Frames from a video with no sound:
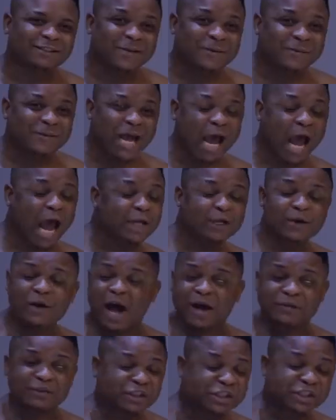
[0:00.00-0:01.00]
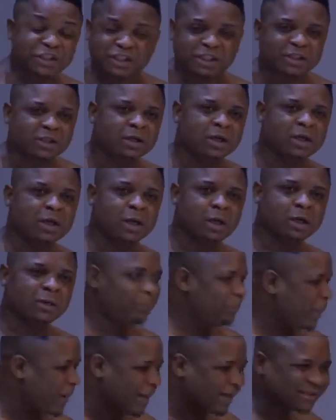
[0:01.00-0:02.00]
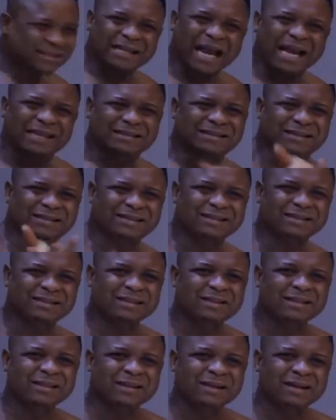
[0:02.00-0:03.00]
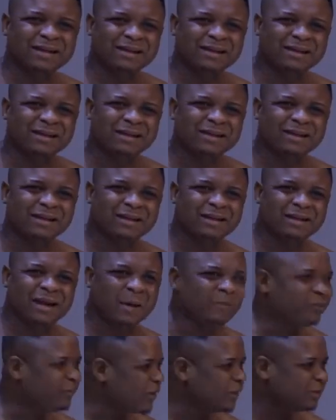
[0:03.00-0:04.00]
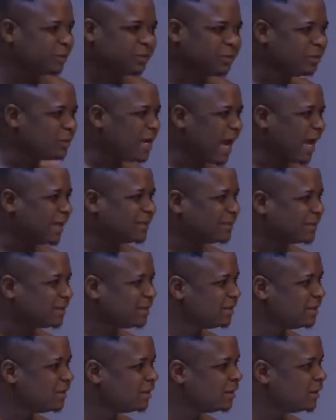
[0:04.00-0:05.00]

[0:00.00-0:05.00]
Tell me that I don't have shishi. Parasites. I'm friends with you guys.